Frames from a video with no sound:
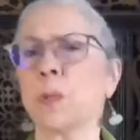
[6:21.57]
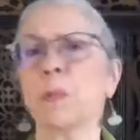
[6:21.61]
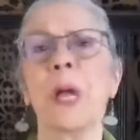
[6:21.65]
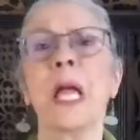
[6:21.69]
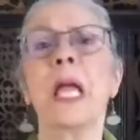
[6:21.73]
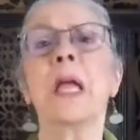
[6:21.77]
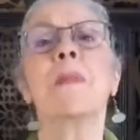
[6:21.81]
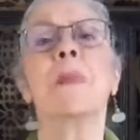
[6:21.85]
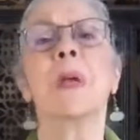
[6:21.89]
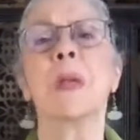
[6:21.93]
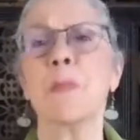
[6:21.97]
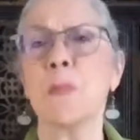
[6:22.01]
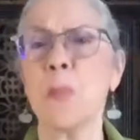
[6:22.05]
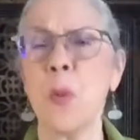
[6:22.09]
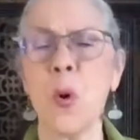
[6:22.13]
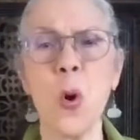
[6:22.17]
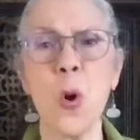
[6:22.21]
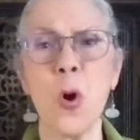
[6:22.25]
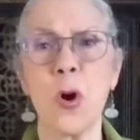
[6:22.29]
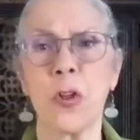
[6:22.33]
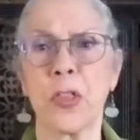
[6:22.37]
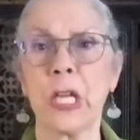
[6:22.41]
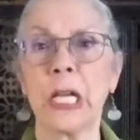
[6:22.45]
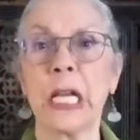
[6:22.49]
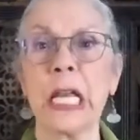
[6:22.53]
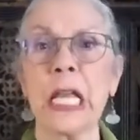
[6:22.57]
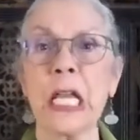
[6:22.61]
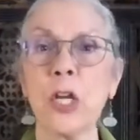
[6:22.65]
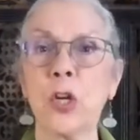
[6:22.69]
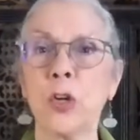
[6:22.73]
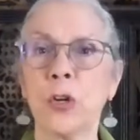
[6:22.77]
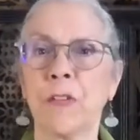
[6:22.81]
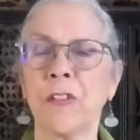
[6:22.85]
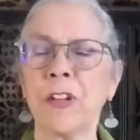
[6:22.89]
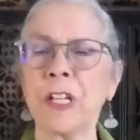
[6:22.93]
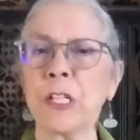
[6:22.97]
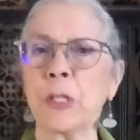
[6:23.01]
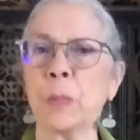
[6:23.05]
maybe more than he could
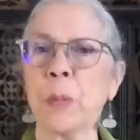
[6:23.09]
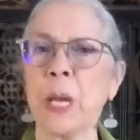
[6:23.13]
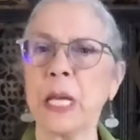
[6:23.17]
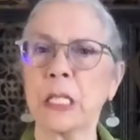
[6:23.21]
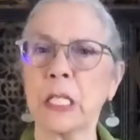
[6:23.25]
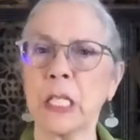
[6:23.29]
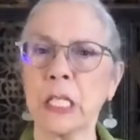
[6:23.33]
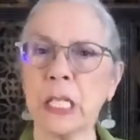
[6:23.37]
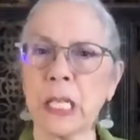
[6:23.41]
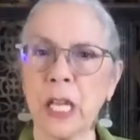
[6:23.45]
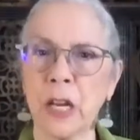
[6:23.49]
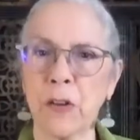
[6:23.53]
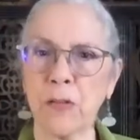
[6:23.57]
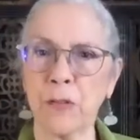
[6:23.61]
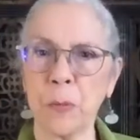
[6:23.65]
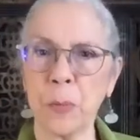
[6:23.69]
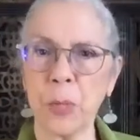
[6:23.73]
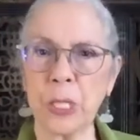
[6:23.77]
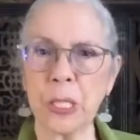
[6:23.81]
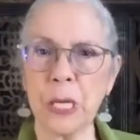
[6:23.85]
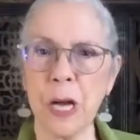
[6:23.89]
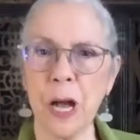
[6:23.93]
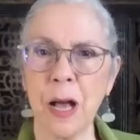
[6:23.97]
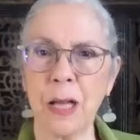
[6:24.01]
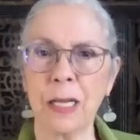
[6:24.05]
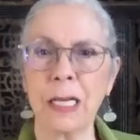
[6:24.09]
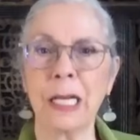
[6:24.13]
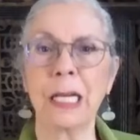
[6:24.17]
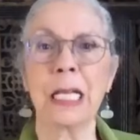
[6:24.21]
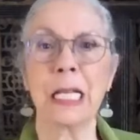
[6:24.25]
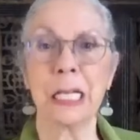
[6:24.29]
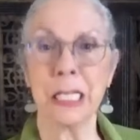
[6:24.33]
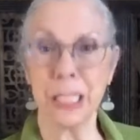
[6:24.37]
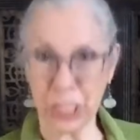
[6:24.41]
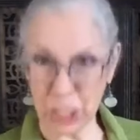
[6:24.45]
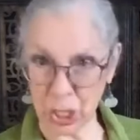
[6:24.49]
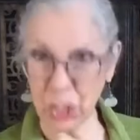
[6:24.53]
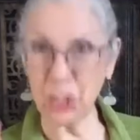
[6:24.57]
have expected to get from the Khan. And he
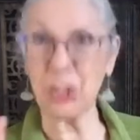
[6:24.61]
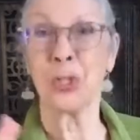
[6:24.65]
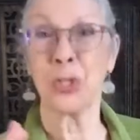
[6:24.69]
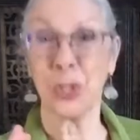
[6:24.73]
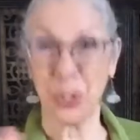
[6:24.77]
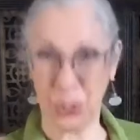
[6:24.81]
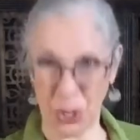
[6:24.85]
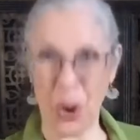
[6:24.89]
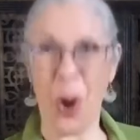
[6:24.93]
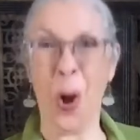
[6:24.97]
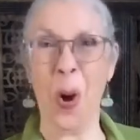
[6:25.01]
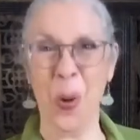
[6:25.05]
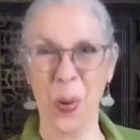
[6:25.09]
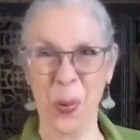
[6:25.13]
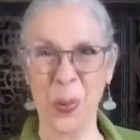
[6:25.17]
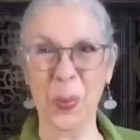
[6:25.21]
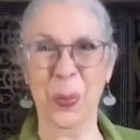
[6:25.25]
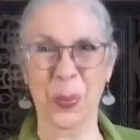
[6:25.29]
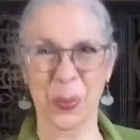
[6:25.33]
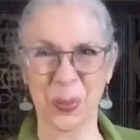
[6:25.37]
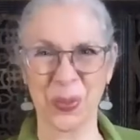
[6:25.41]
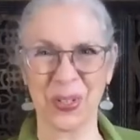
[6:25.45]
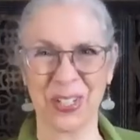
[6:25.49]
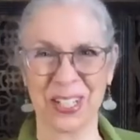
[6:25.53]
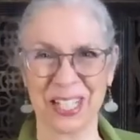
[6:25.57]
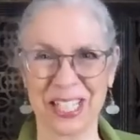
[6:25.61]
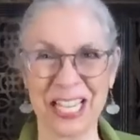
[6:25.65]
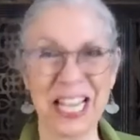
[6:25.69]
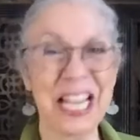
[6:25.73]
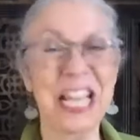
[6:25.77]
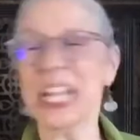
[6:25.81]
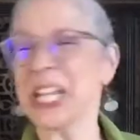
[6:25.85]
said, "Sold!